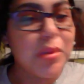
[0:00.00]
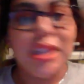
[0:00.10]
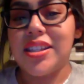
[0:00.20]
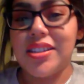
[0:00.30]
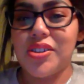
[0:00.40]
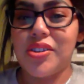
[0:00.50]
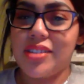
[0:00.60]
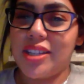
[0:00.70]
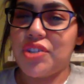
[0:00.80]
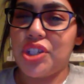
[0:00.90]
sister to see
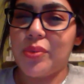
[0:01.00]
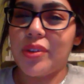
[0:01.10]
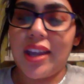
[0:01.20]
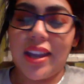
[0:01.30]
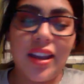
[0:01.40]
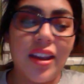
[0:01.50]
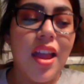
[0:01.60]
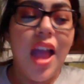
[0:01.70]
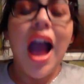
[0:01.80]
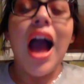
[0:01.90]
if she would like it.
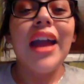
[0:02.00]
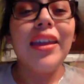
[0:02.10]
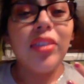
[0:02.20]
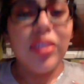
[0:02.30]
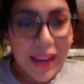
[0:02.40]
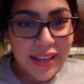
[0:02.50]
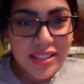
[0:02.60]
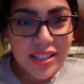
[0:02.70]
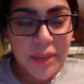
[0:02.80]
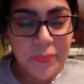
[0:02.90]
I liked
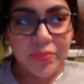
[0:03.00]
it,